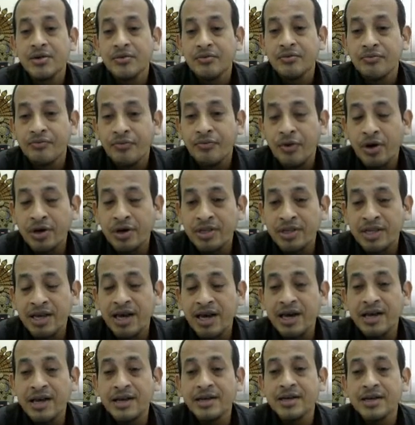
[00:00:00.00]
for
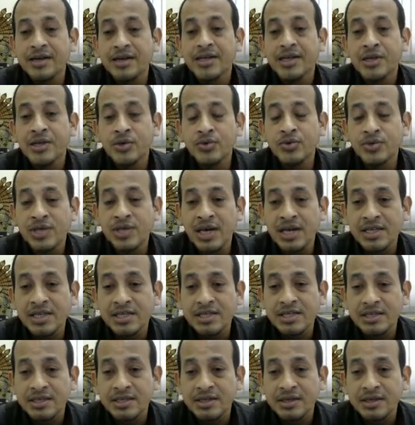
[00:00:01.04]
their
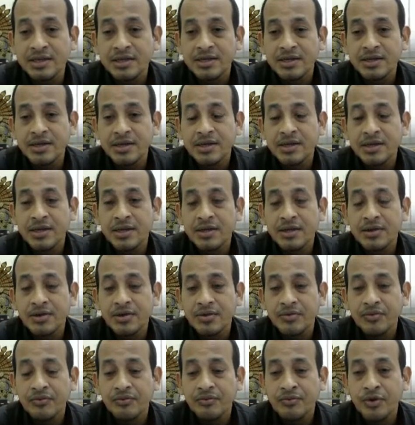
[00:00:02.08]
uses
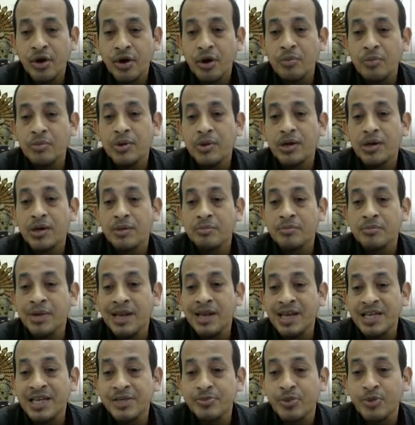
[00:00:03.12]
from
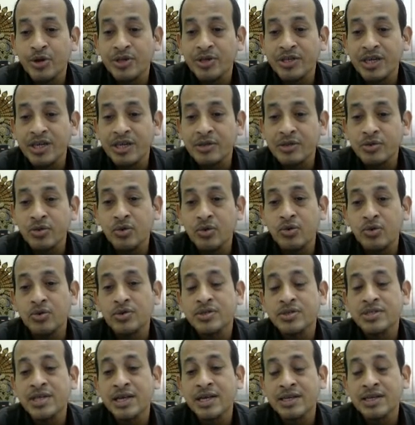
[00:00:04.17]
village panchayat to
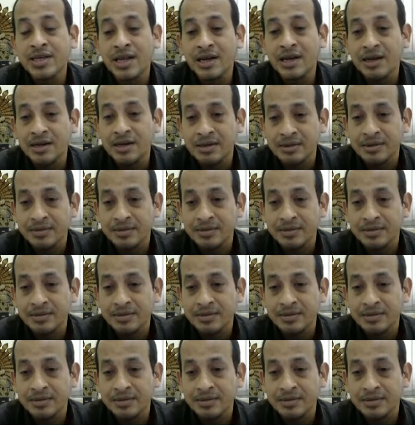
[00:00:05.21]
central,